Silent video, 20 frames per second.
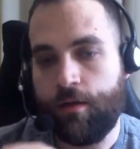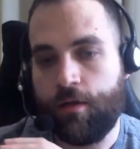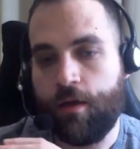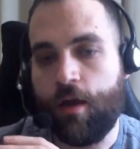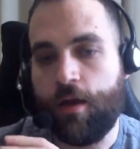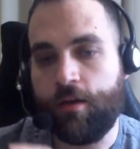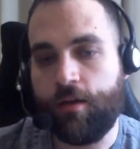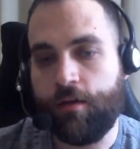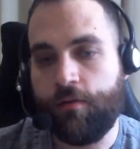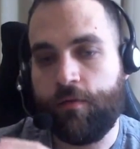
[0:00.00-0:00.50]

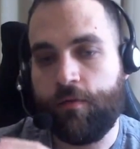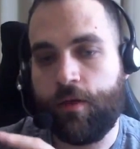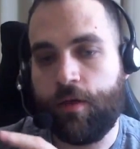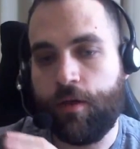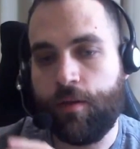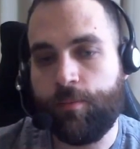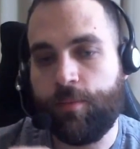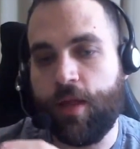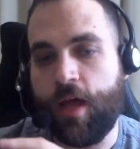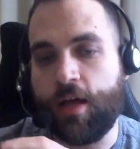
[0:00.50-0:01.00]
kind of
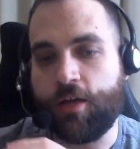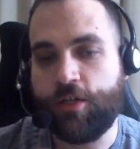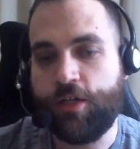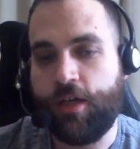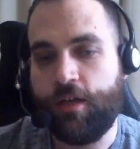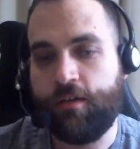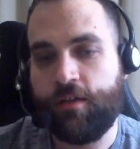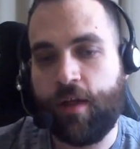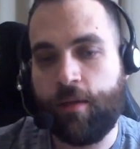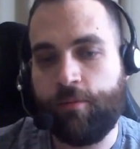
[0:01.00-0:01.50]
a
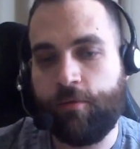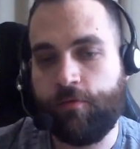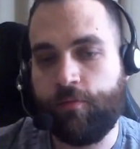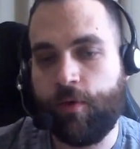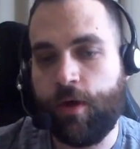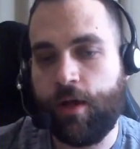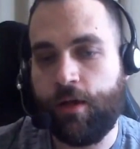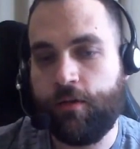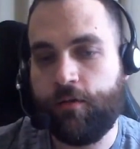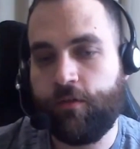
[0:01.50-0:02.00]
blockchain type of
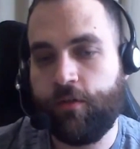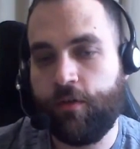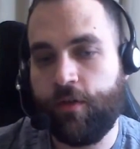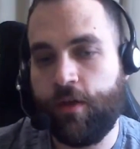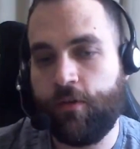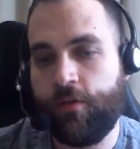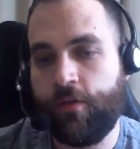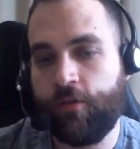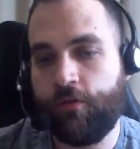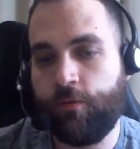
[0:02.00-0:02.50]
way, so
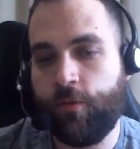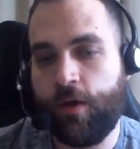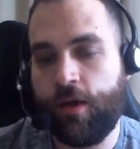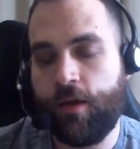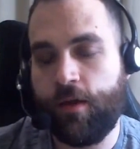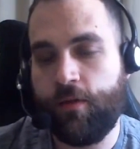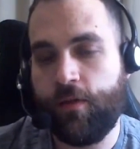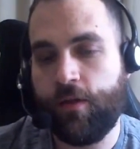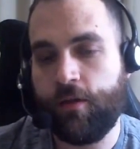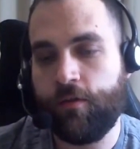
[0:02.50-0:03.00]
that this
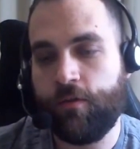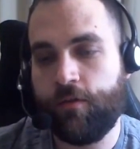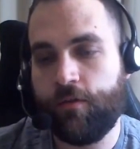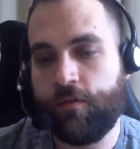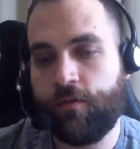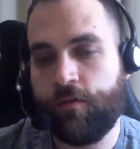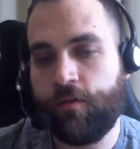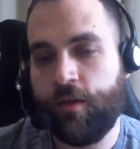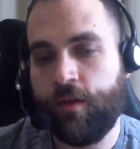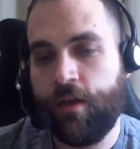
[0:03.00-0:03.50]
way
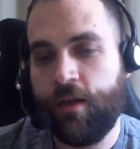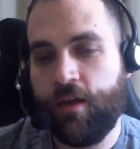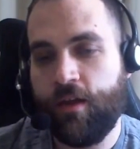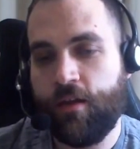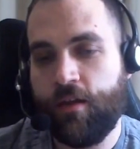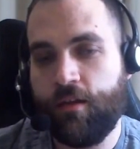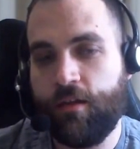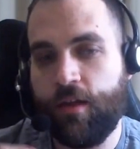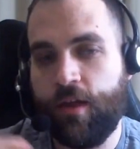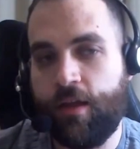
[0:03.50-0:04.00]
there's
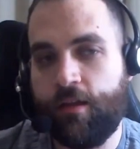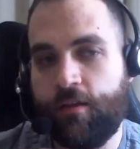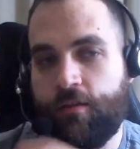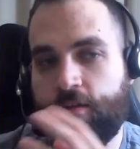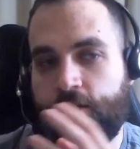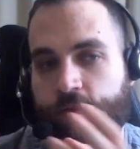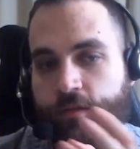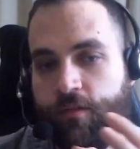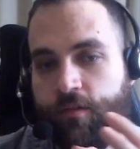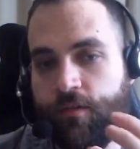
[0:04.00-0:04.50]

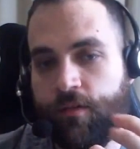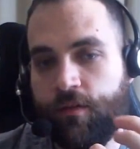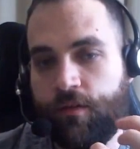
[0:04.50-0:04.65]
less